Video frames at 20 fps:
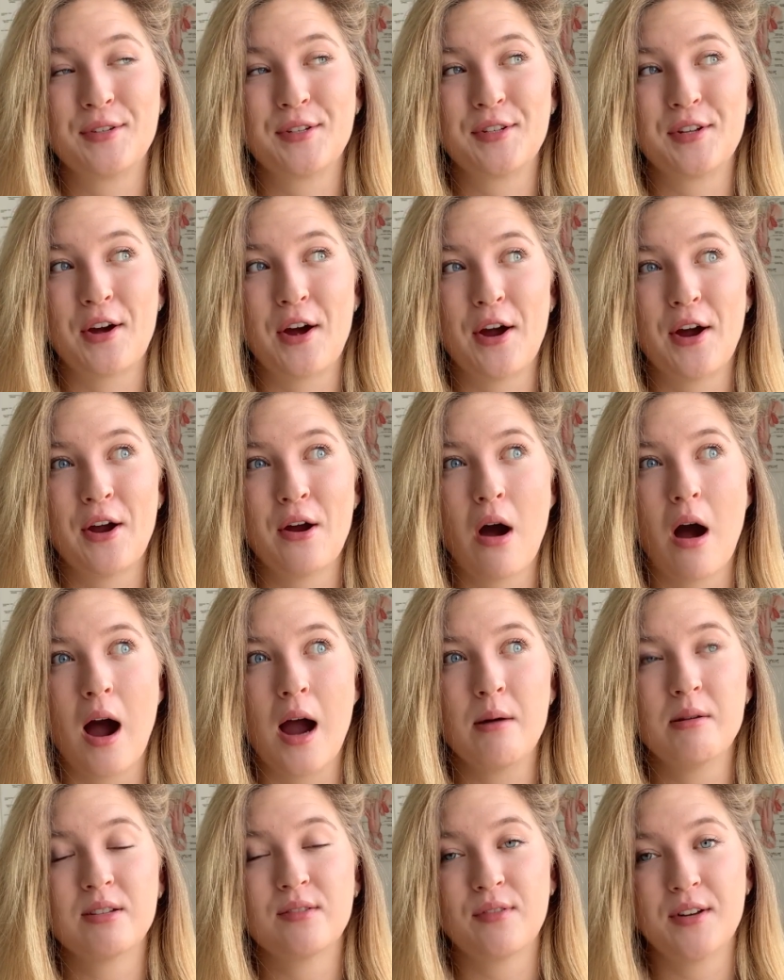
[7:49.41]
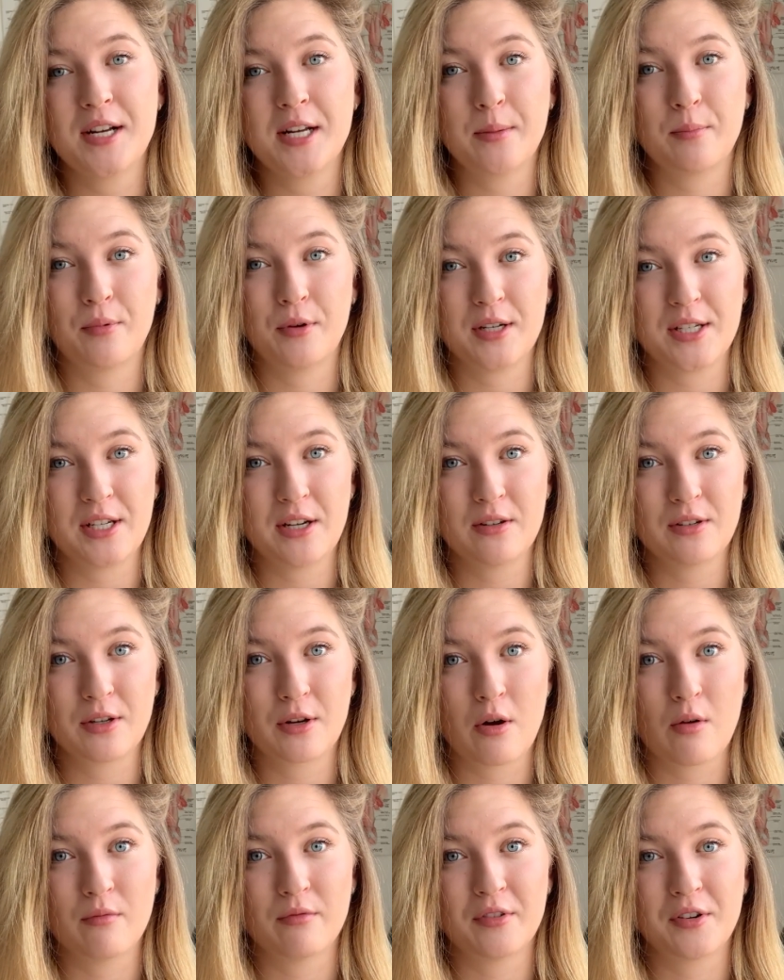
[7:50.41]
So I was feeling pretty
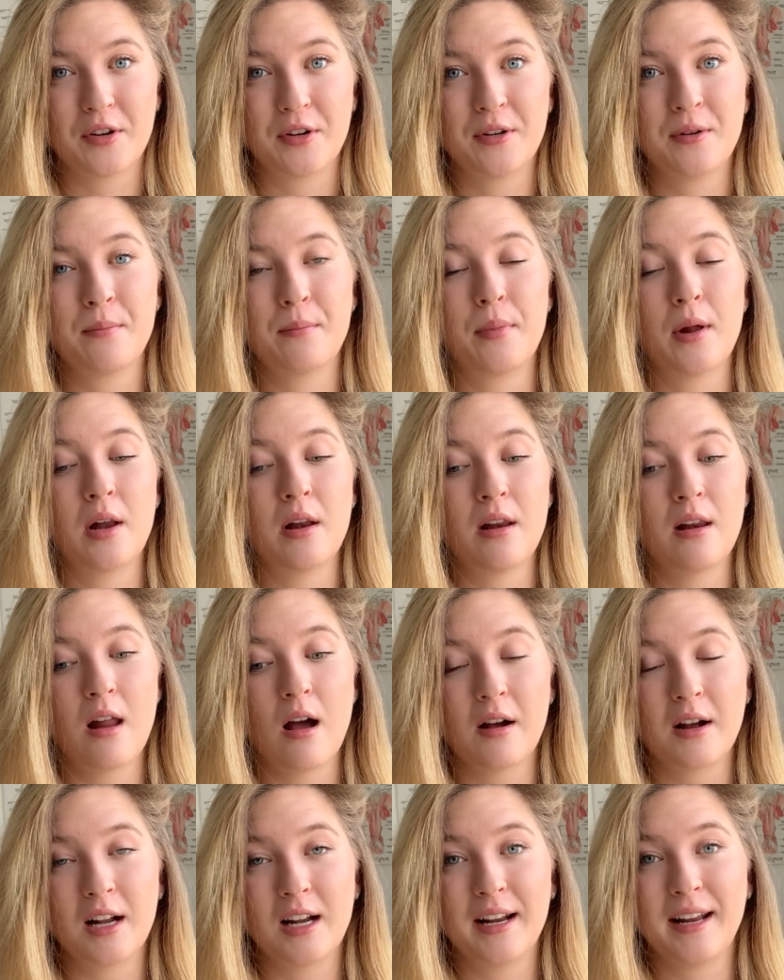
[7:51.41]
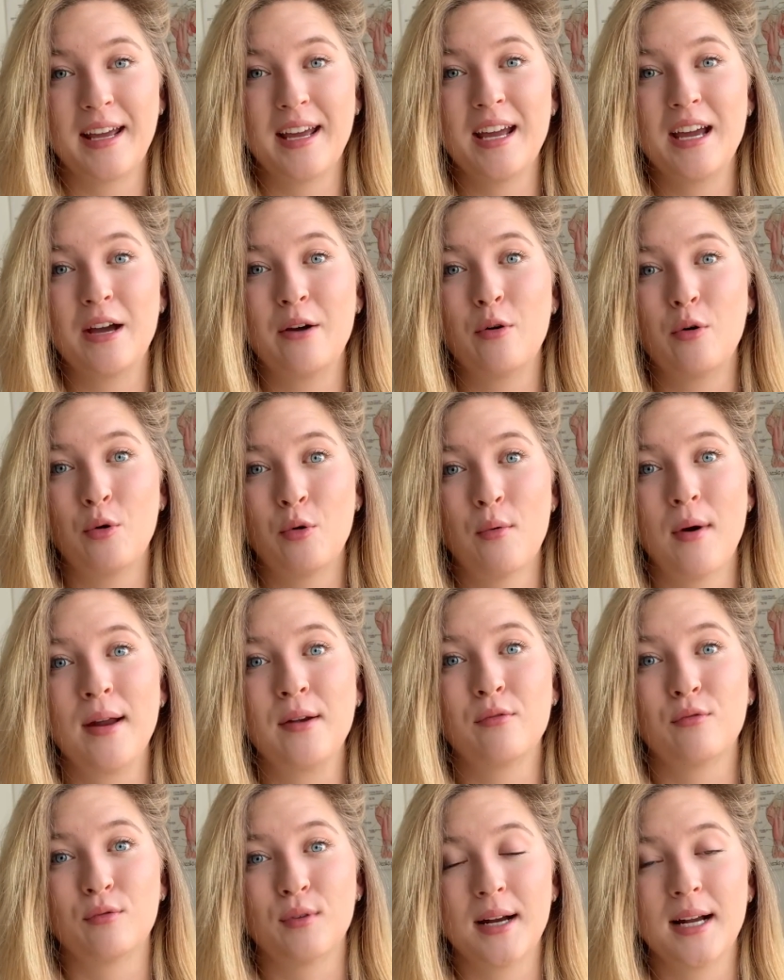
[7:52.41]
underconfident, but luckily it all
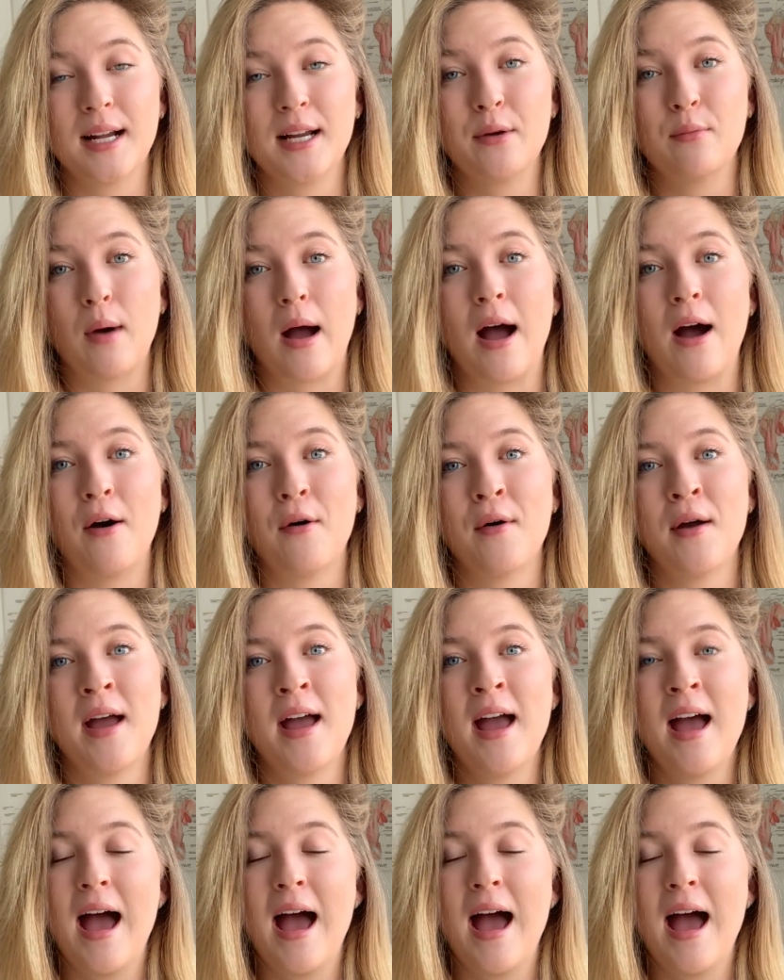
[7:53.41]
went really well,